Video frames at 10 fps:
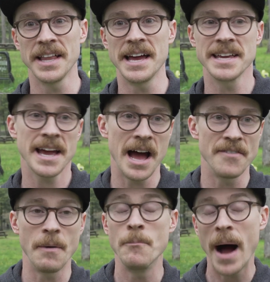Like,
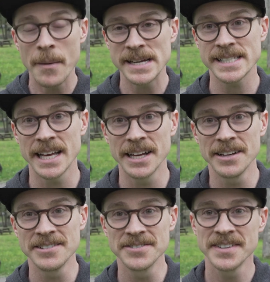if I'm by
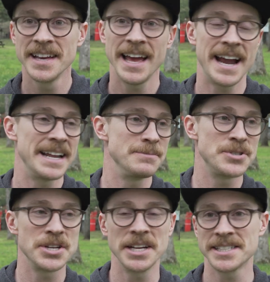myself and I'm
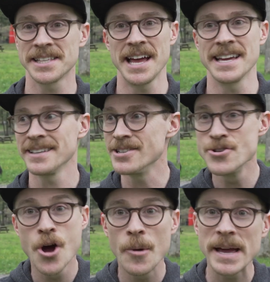just, like,
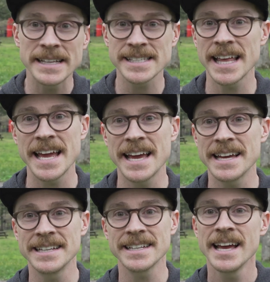no man's
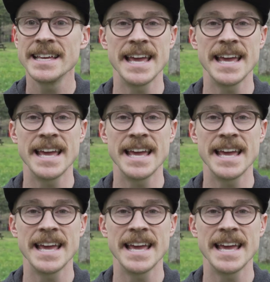land,